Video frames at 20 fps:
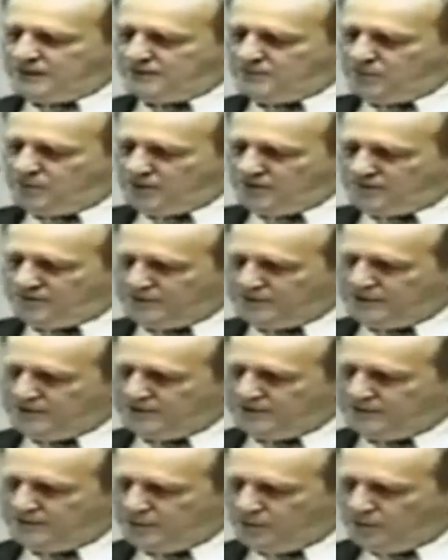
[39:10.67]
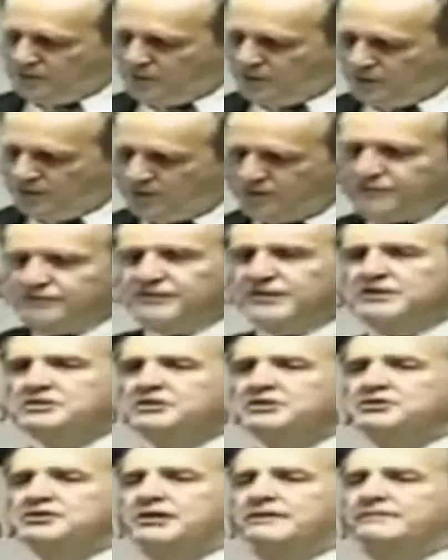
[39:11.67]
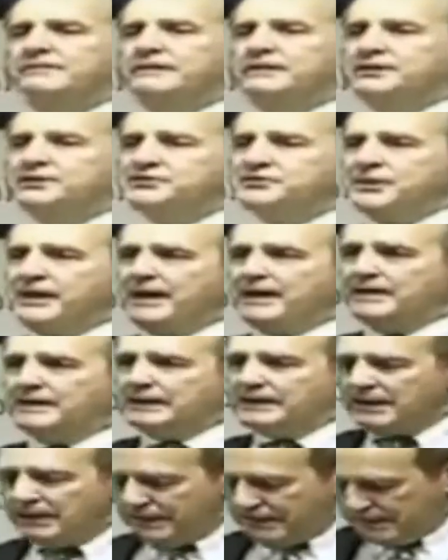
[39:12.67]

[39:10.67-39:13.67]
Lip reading: but one of the noteworthy features of it is that